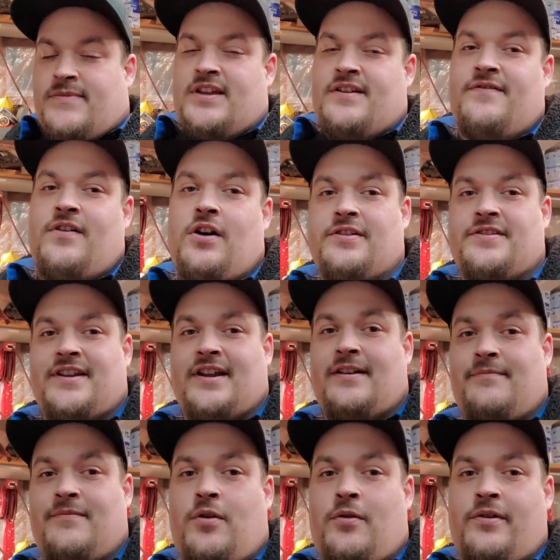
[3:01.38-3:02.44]
Follow those
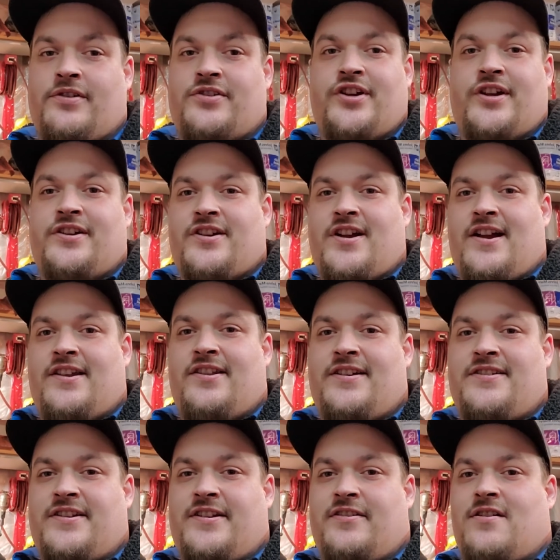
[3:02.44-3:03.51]
damn oil change
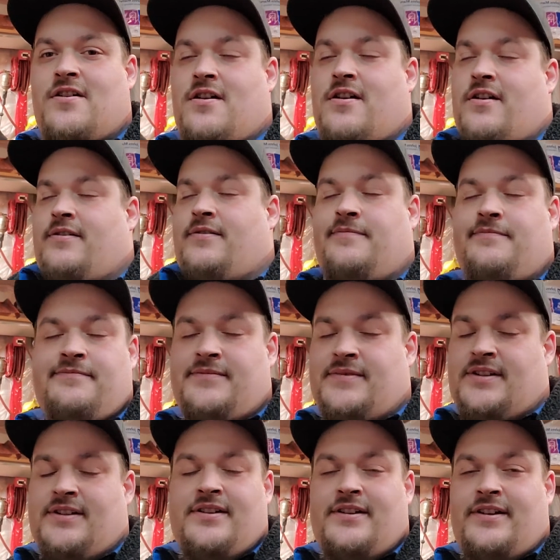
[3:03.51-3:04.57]
guidelines in your car,
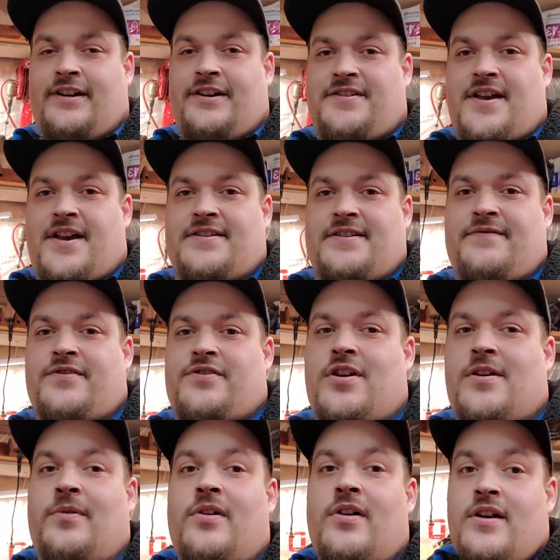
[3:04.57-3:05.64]
you're just asking for
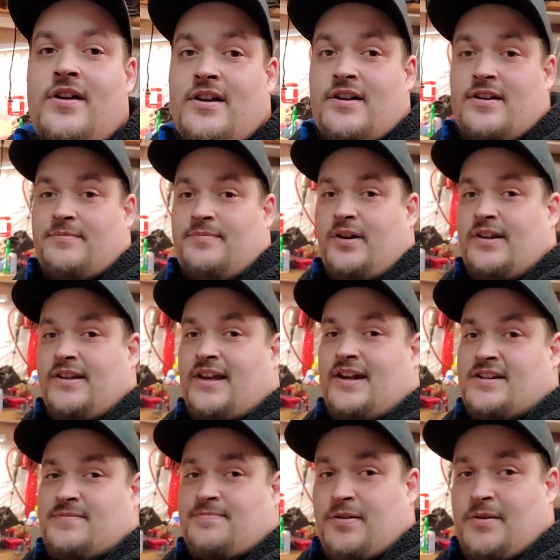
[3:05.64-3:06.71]
trouble. But that
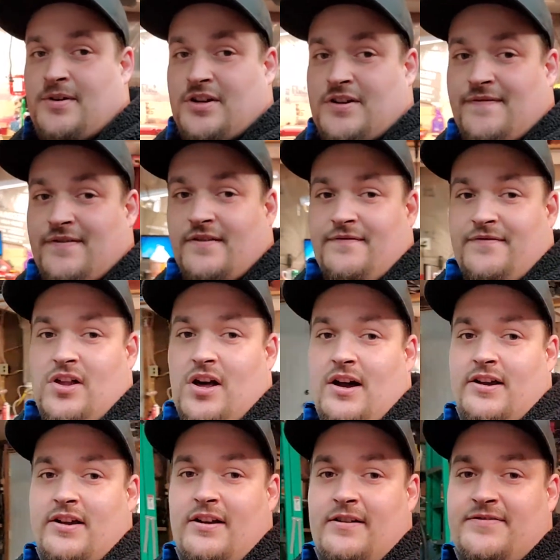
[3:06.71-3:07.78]
is pretty much for the
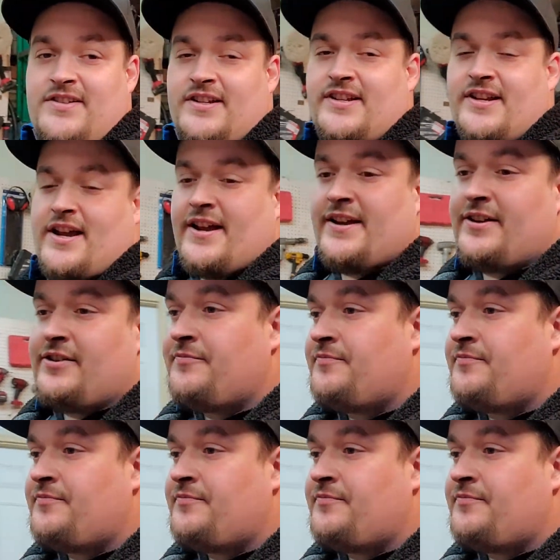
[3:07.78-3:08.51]
vlog of today.